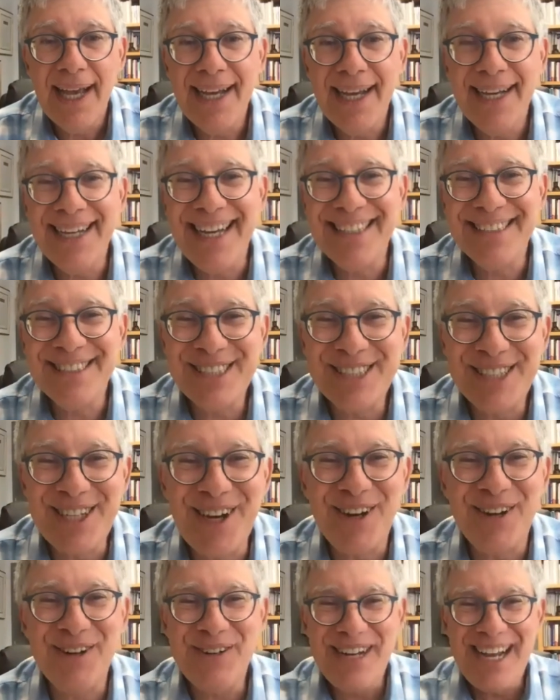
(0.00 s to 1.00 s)
And
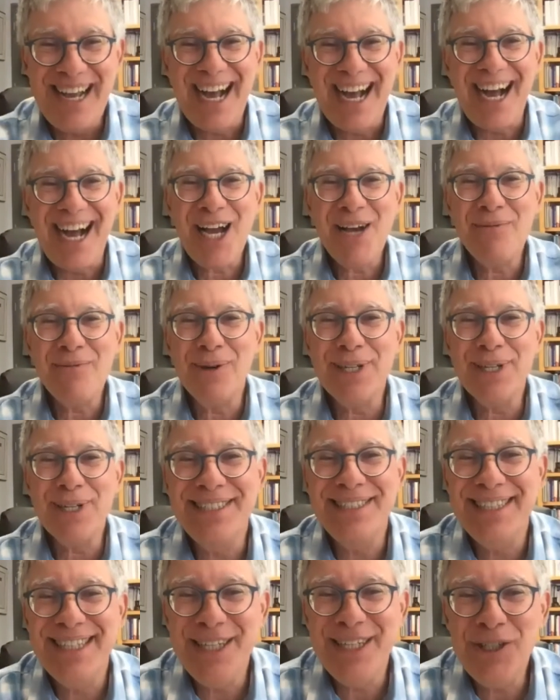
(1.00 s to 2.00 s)
so I will
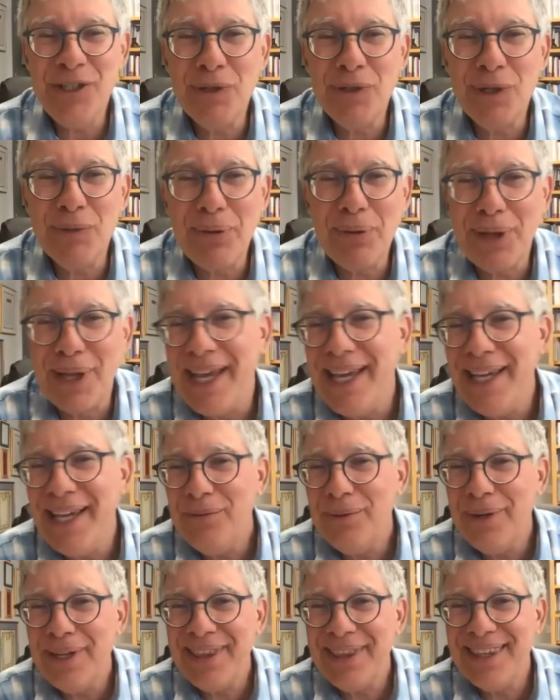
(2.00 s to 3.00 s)
continue to play
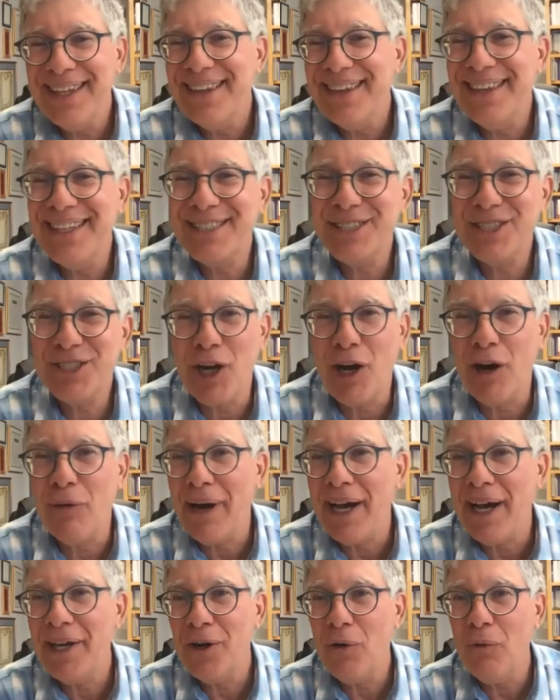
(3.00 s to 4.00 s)
with this psalm.
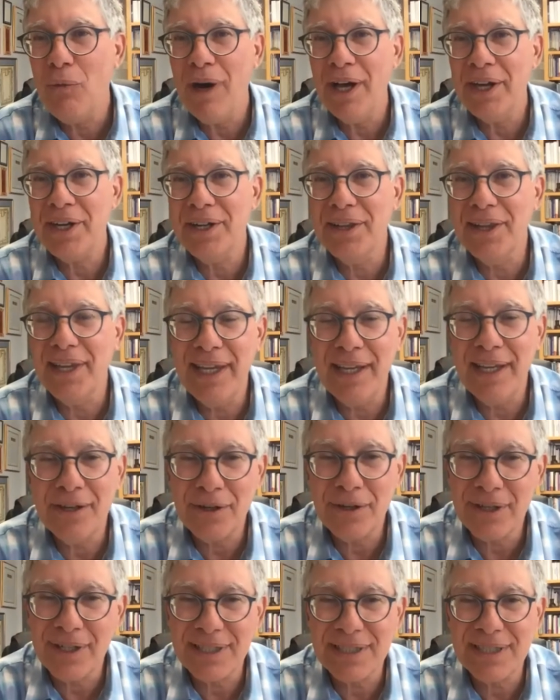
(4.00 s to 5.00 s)
I don't want to
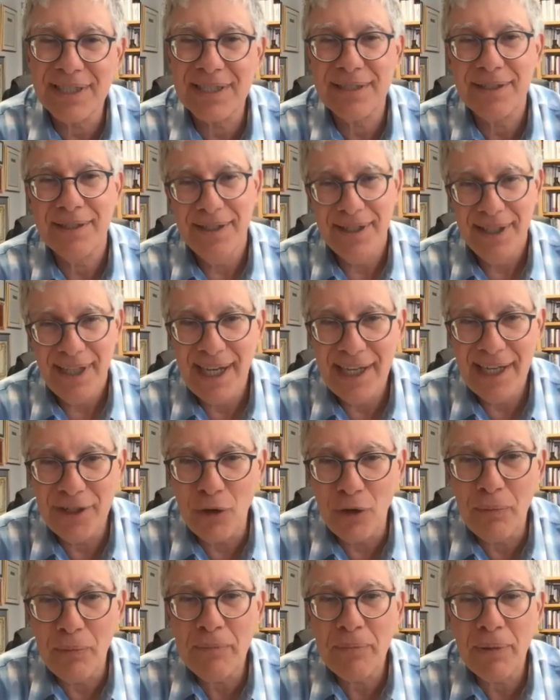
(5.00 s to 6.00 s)
linger because I know
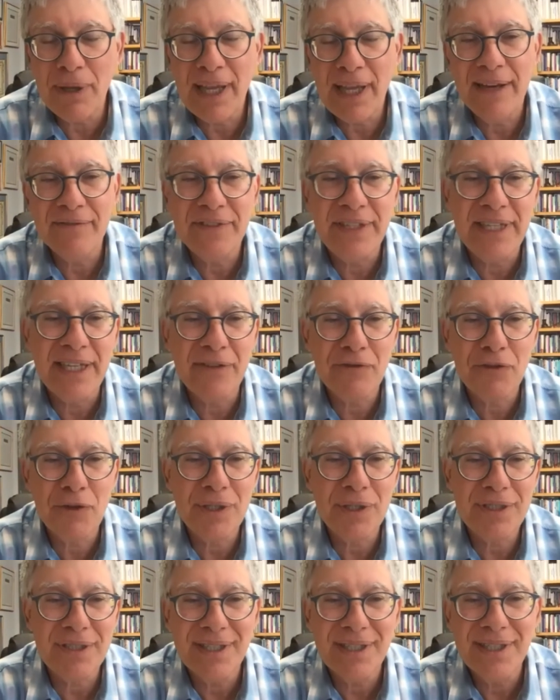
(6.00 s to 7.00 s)
people have
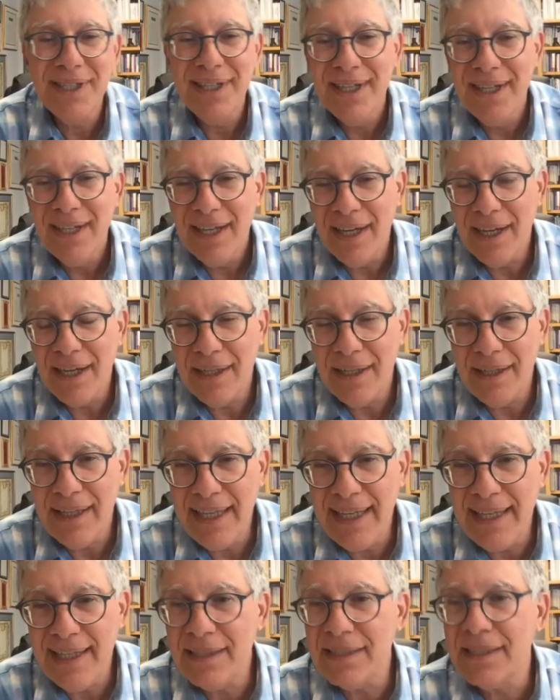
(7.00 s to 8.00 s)
different
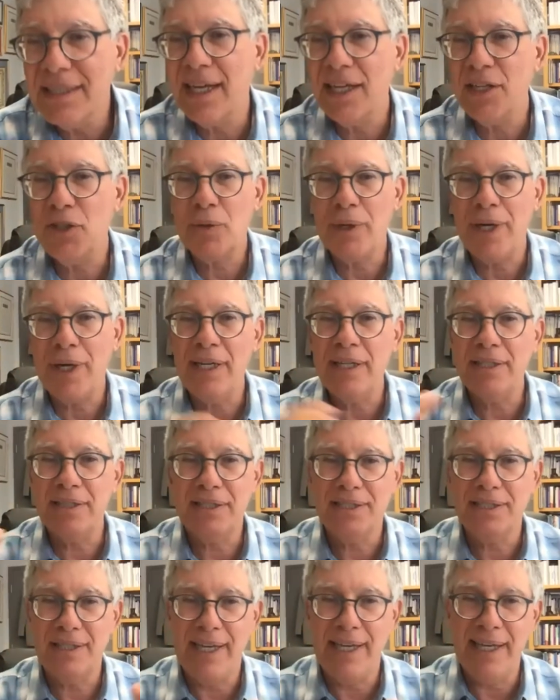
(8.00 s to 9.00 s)
needs, and I try to
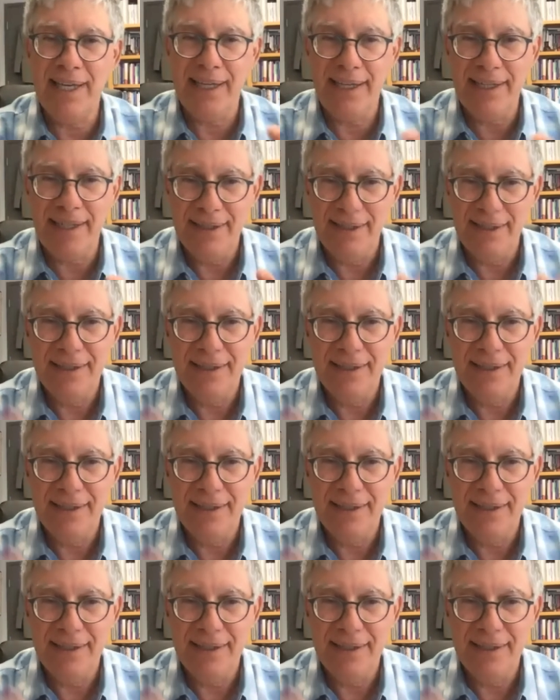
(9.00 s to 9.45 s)
stay